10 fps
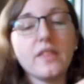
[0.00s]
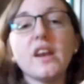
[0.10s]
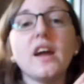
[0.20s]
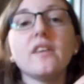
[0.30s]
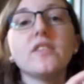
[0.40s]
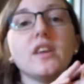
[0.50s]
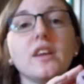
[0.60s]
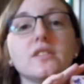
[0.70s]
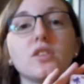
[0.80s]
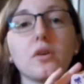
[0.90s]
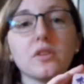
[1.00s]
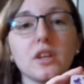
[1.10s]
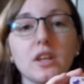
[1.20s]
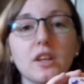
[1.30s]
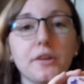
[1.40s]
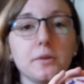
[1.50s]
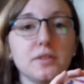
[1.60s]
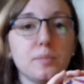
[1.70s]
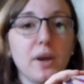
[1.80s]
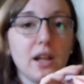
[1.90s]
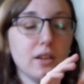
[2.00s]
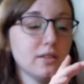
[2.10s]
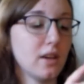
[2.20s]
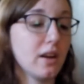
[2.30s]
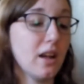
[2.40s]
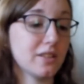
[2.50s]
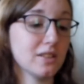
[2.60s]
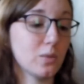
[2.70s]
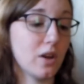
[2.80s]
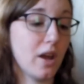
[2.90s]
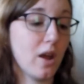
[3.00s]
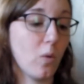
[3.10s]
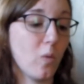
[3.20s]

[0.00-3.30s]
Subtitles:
Then I have the Totally Cute palette. I got this one a